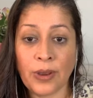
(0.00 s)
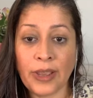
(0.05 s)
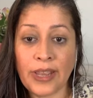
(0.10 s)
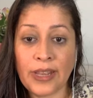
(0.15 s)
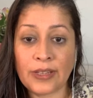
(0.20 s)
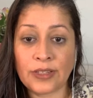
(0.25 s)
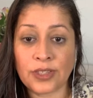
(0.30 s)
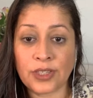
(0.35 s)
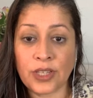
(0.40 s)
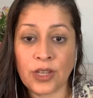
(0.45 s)

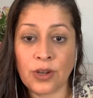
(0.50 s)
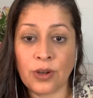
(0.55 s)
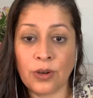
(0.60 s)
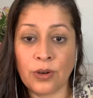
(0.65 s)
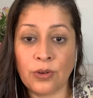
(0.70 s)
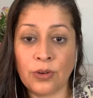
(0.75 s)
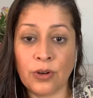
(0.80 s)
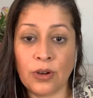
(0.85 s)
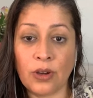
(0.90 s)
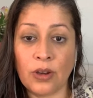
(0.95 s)
okay
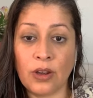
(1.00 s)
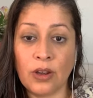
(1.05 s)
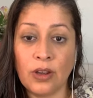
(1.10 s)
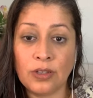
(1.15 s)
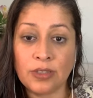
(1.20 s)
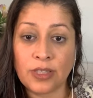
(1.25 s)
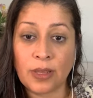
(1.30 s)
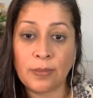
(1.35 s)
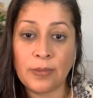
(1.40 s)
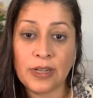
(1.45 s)
so
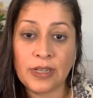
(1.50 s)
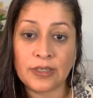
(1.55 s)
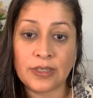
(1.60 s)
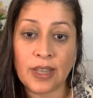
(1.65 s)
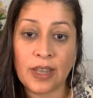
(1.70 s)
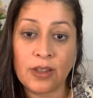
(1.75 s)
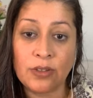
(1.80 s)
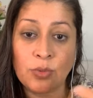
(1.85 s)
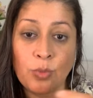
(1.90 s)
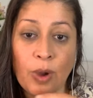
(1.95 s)

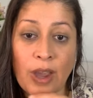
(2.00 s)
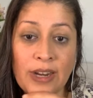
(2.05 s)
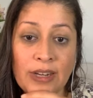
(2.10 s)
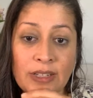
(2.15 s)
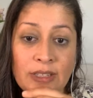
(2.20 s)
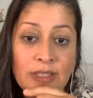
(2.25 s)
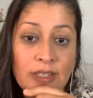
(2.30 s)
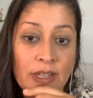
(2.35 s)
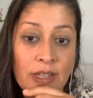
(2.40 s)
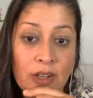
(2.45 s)
somebody says
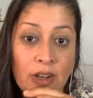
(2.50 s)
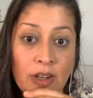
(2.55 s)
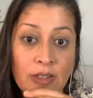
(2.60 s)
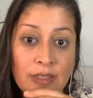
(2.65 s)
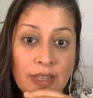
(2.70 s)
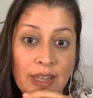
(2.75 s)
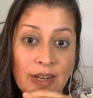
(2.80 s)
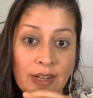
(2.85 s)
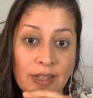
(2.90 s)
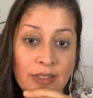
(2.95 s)
why does zinc
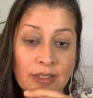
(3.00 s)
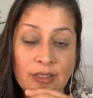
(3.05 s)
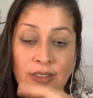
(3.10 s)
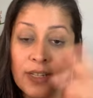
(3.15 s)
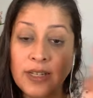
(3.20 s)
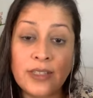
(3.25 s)
cause headaches